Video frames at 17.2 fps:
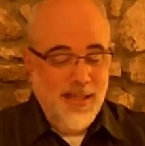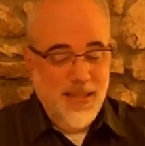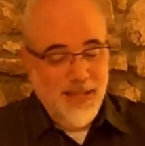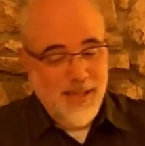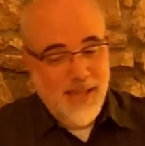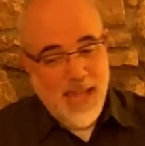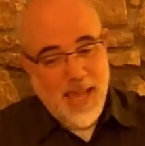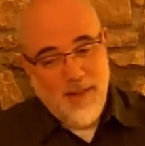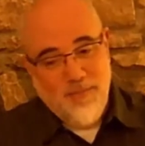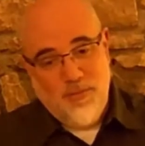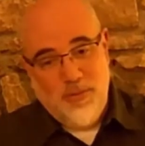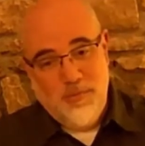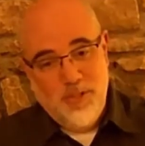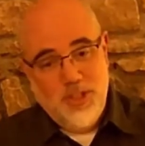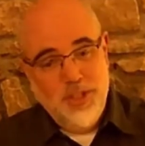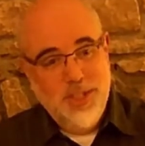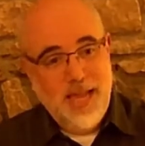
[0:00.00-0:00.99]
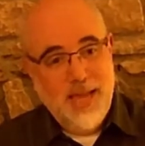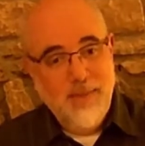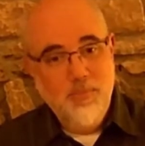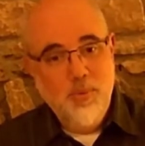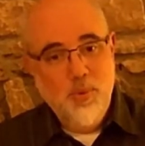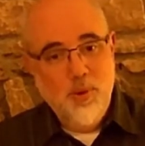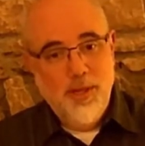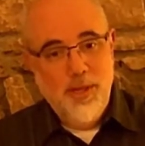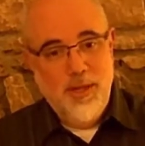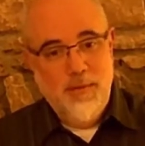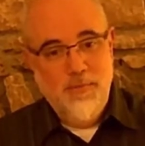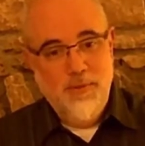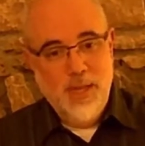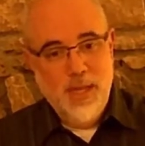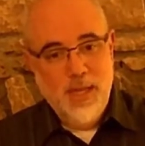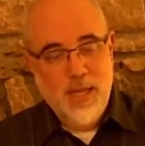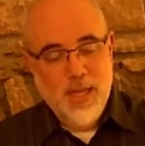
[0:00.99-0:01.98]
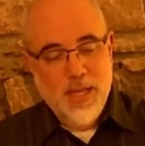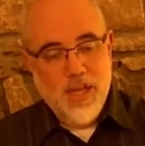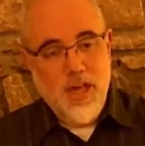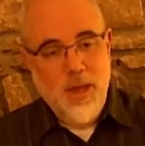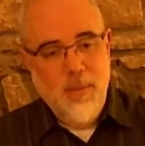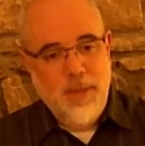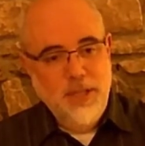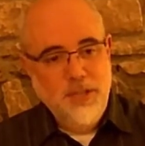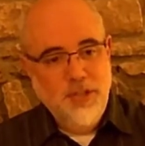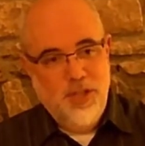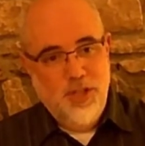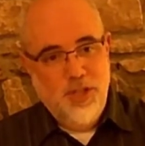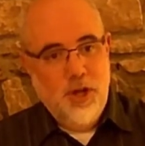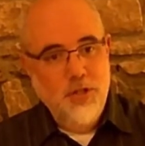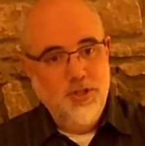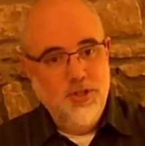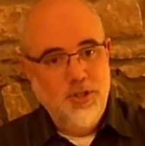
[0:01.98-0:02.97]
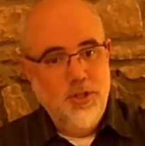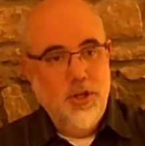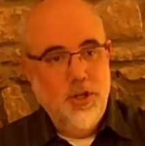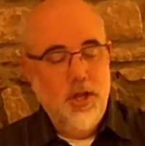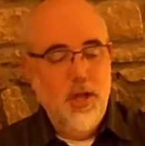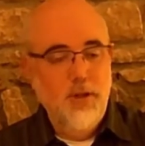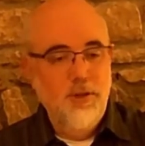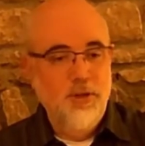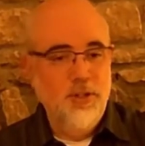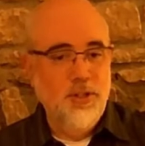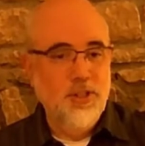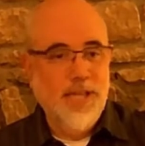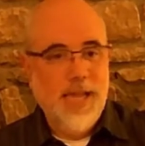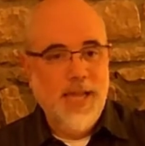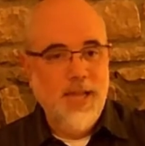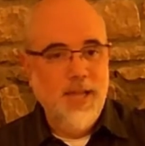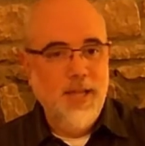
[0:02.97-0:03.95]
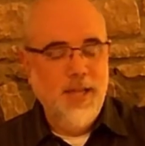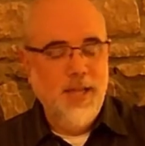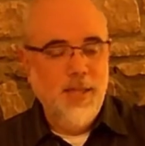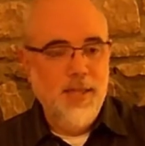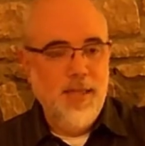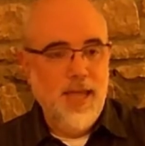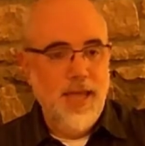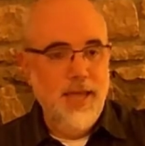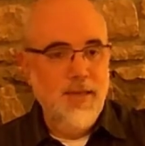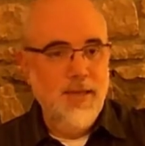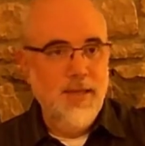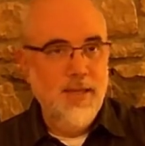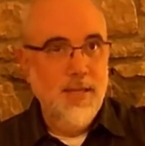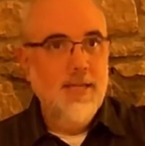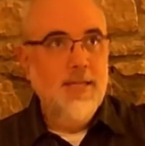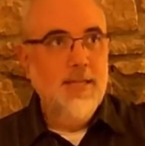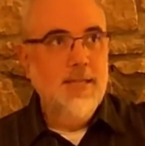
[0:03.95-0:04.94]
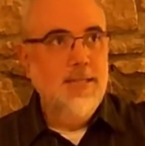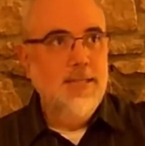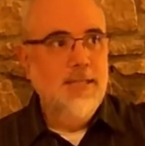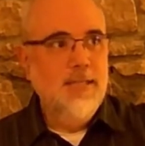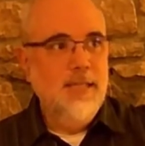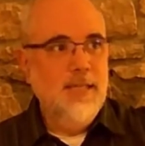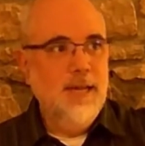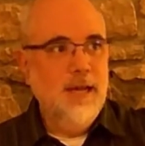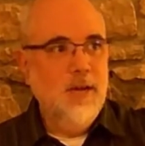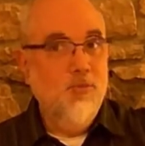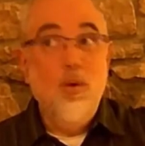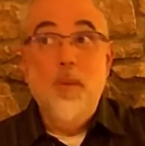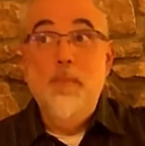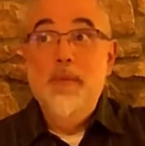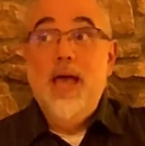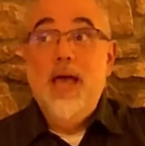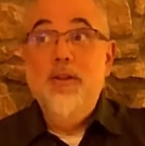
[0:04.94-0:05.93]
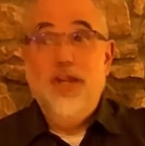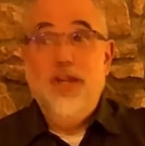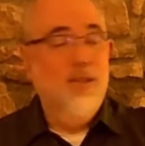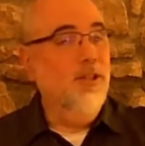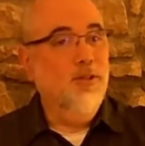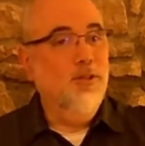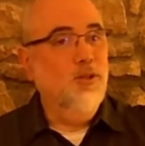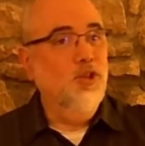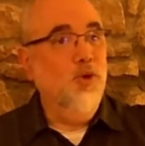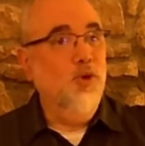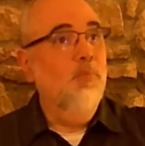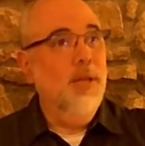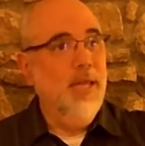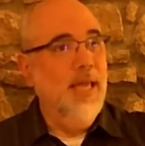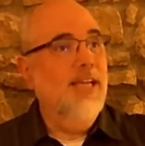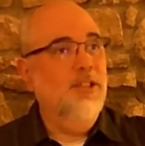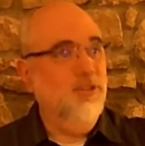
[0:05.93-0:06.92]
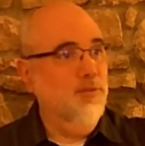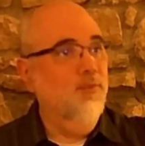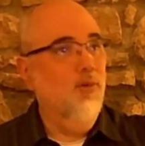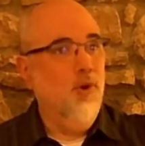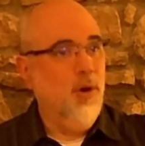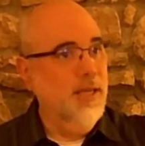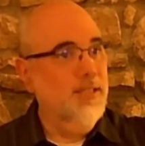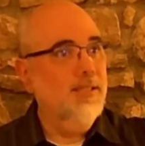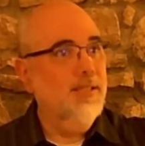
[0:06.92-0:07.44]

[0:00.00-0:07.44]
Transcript: again, from the standpoint of coming to the altar and understanding that rebellion, that there's no place for it,